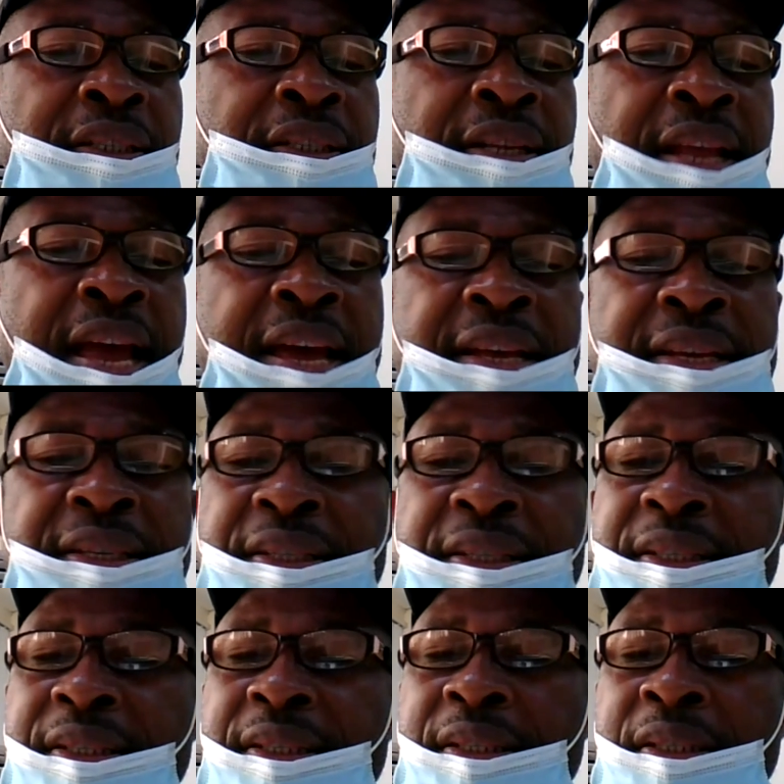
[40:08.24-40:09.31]
It's
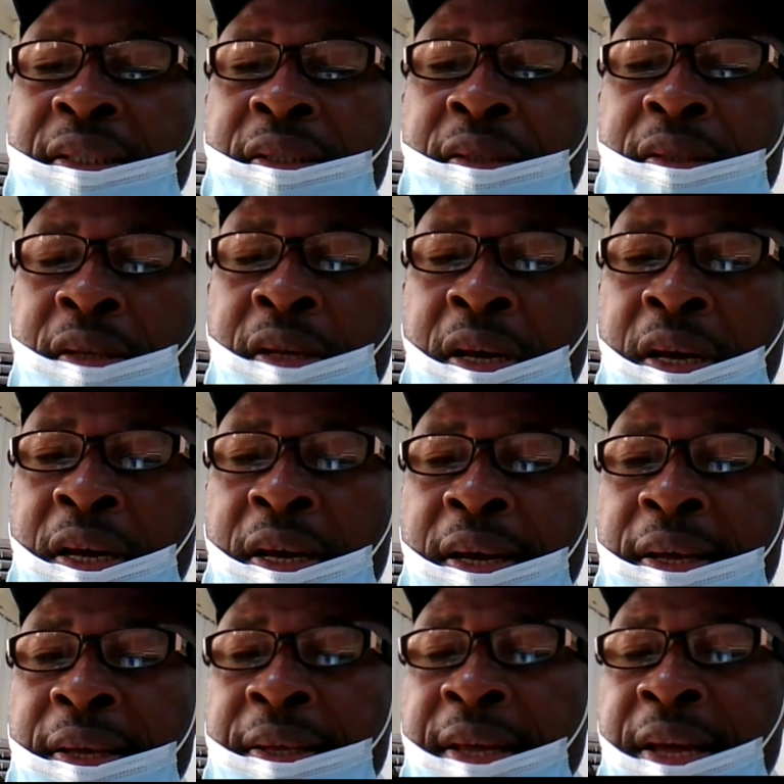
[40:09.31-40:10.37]
nice
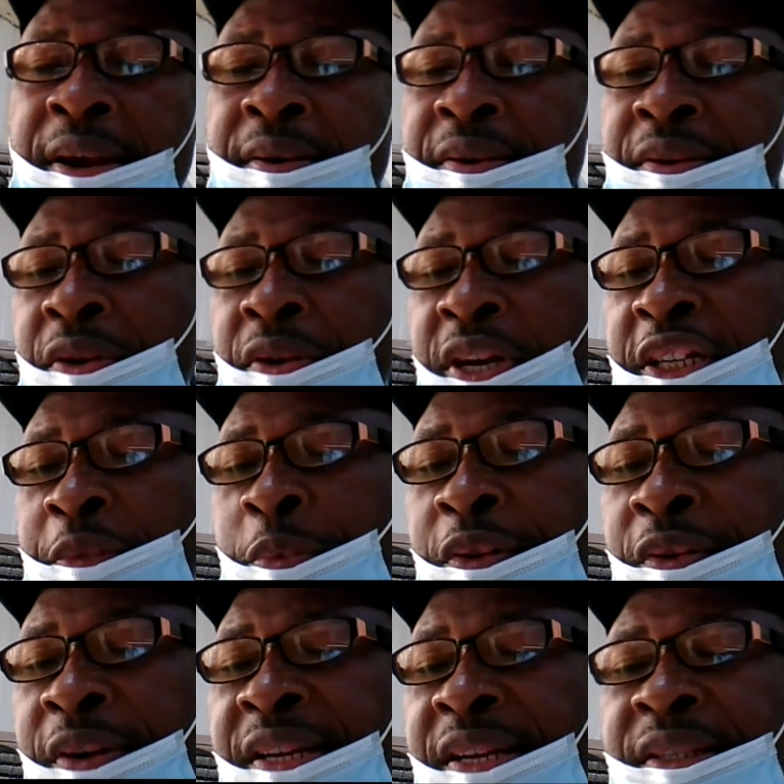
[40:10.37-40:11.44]
hearing your
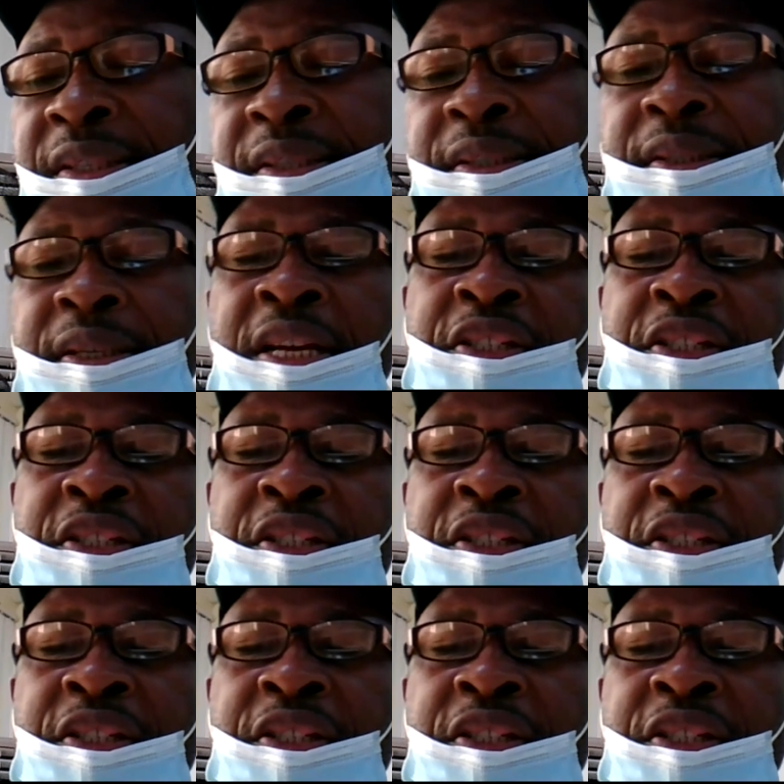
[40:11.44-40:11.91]
experience